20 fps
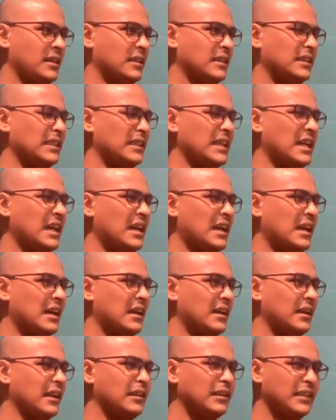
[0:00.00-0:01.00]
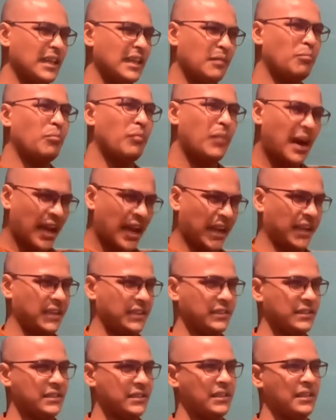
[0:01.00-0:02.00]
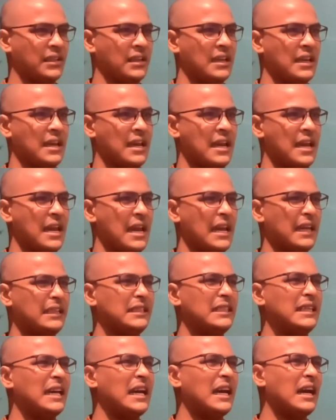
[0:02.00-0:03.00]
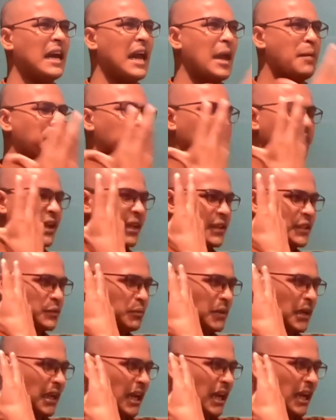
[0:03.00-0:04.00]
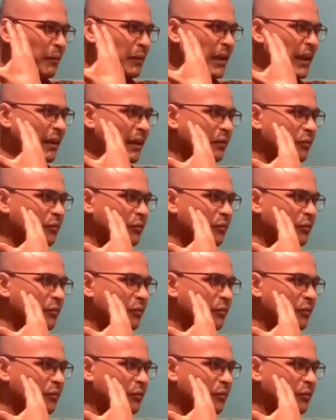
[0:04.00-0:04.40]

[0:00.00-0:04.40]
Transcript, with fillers: They are in their mind and their appearance becoming